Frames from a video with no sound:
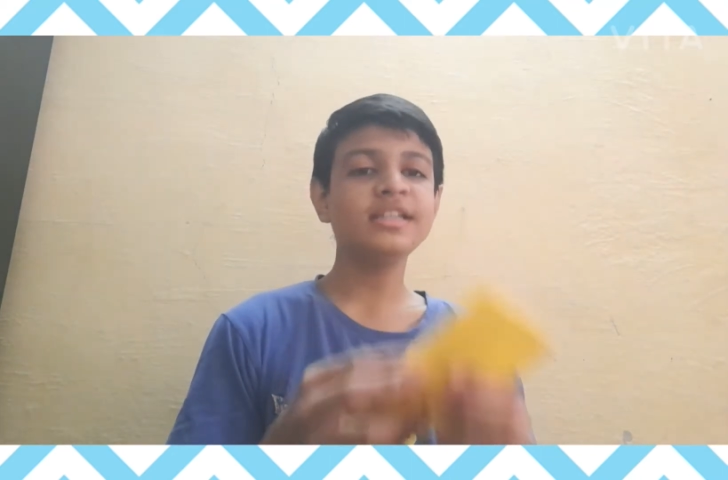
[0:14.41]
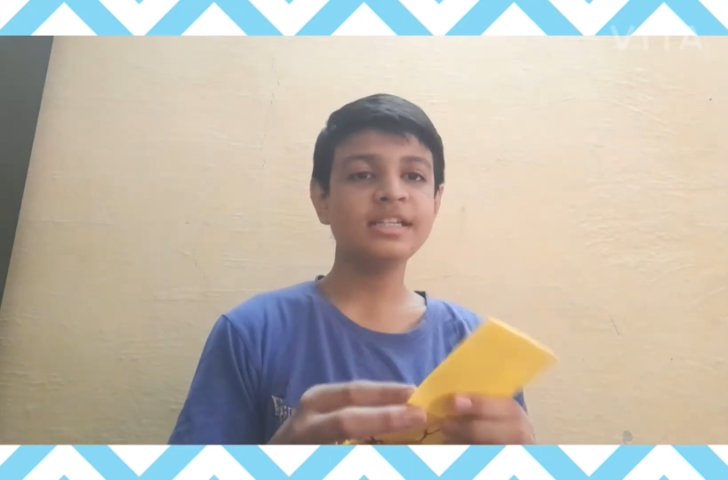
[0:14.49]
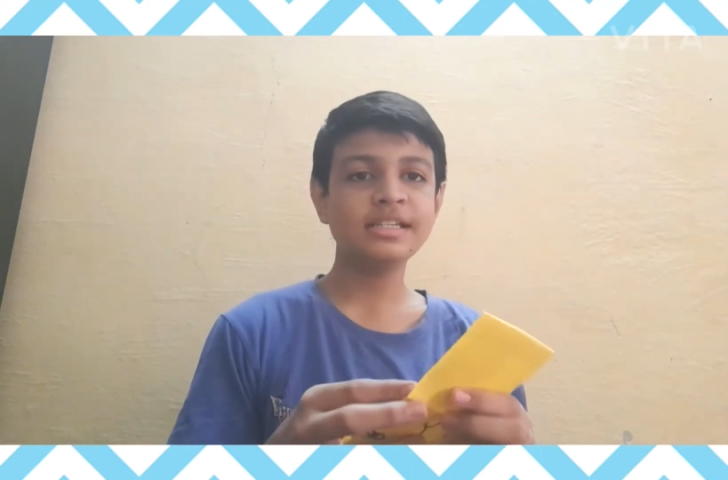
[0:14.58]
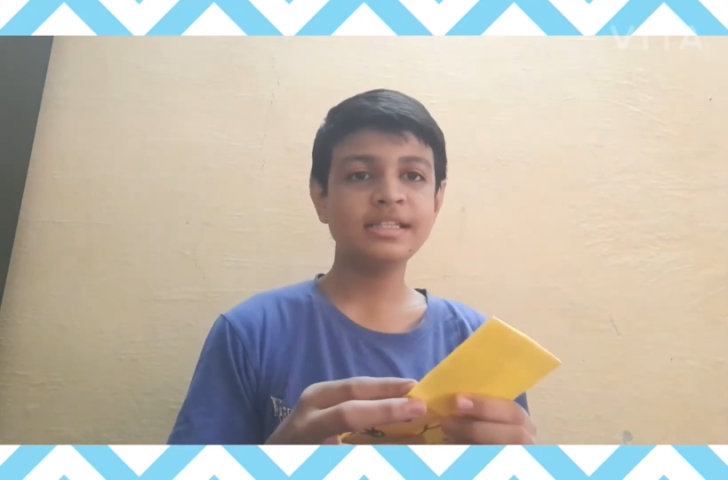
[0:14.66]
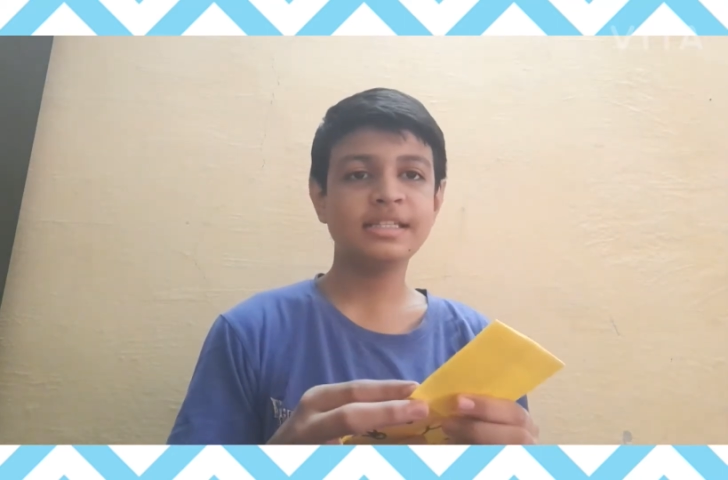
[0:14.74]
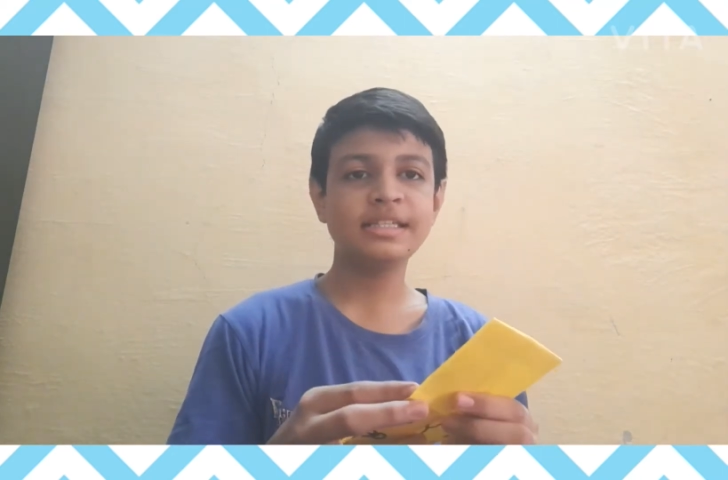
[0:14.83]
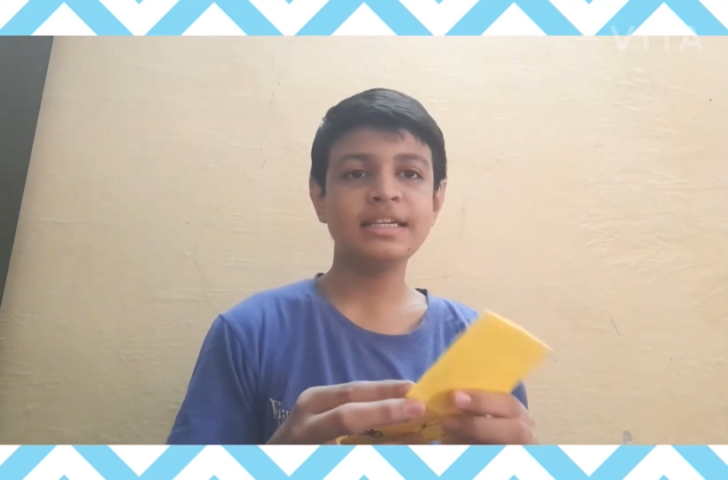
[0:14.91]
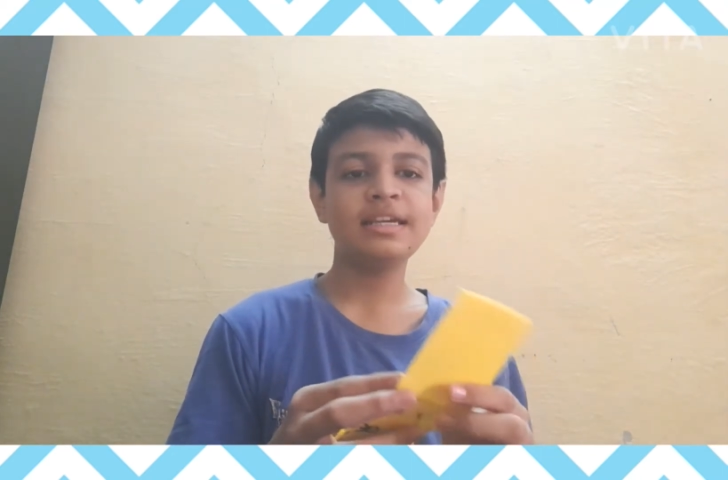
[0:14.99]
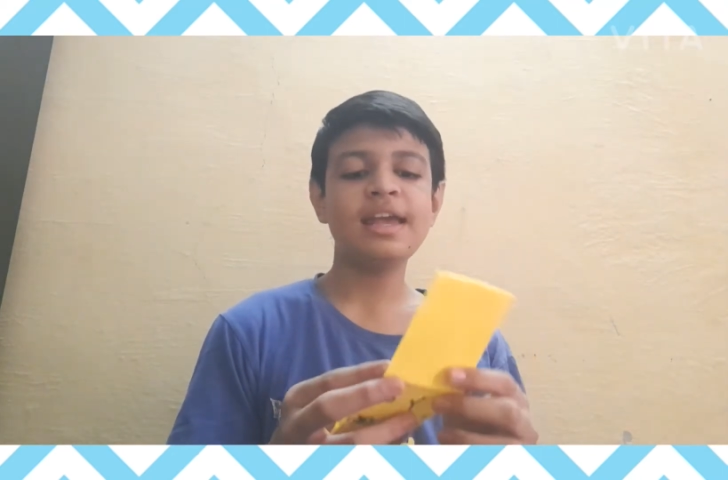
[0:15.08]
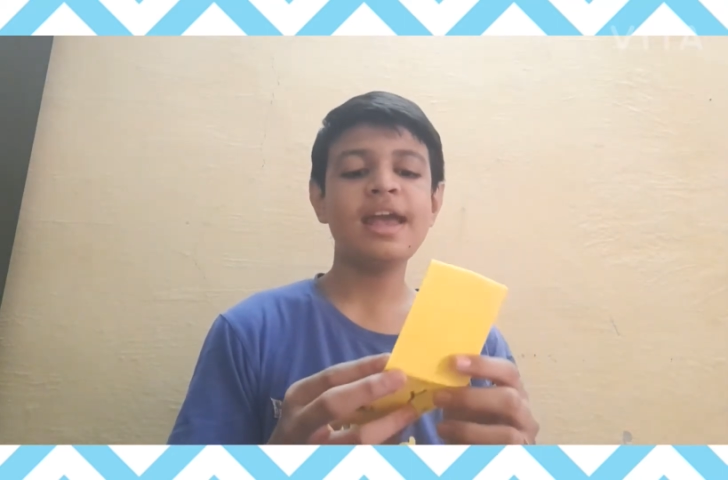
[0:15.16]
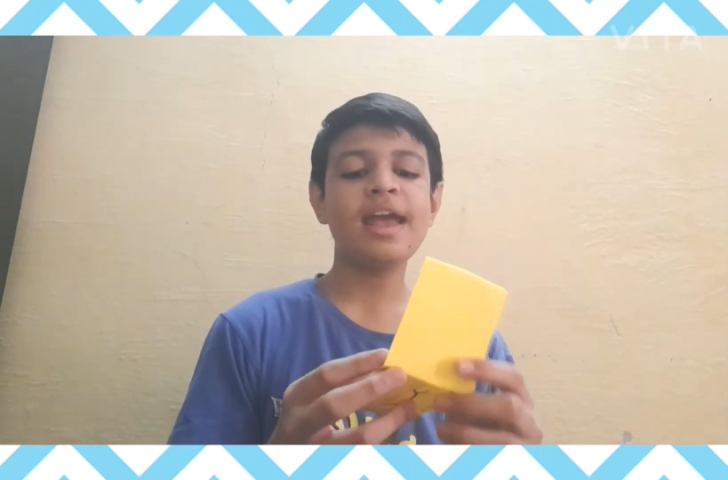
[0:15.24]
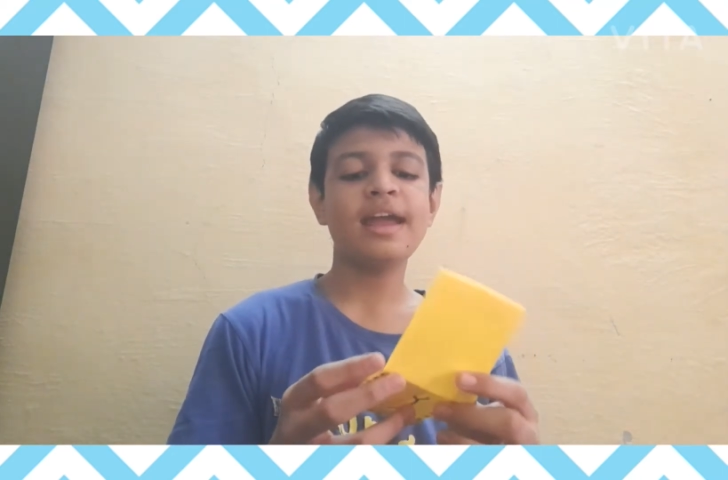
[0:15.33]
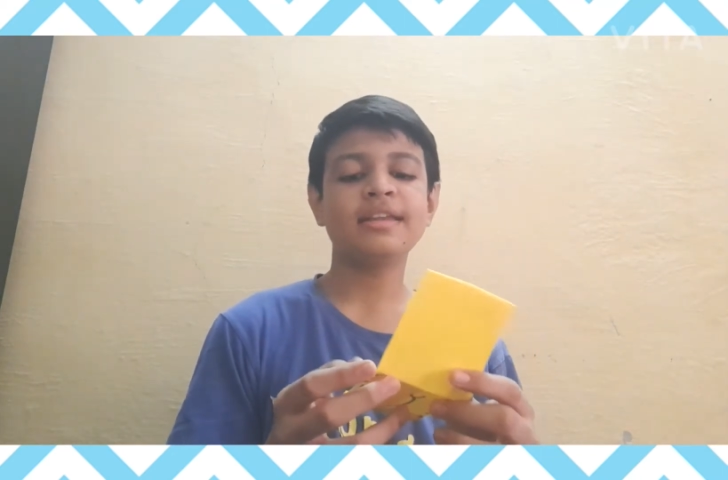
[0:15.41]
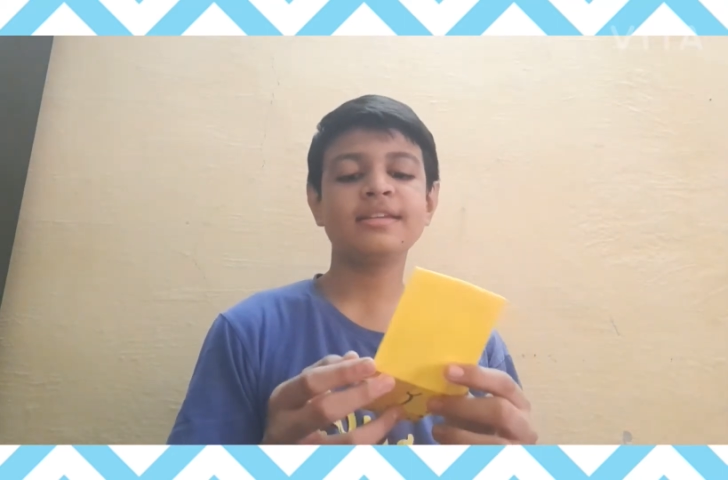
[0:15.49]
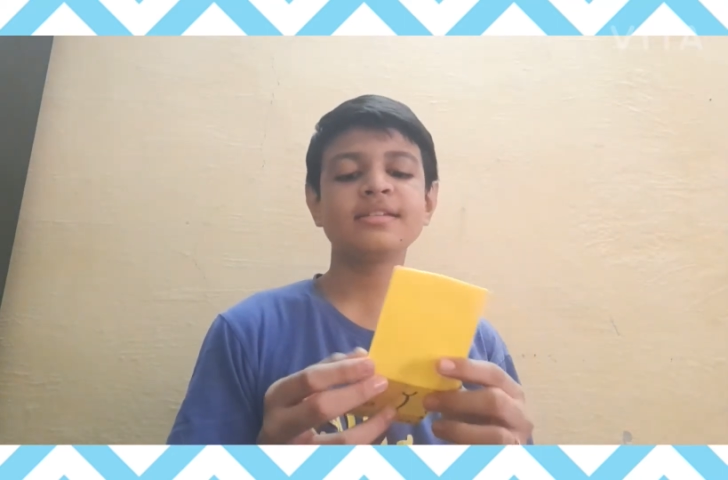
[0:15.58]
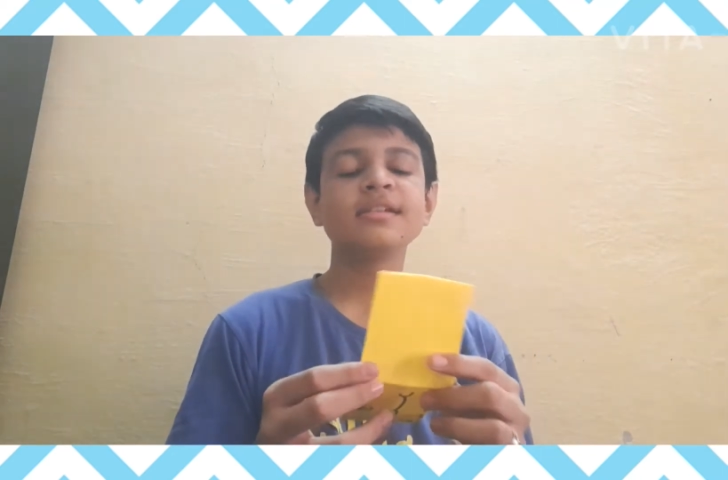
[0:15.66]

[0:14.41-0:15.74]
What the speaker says: easy and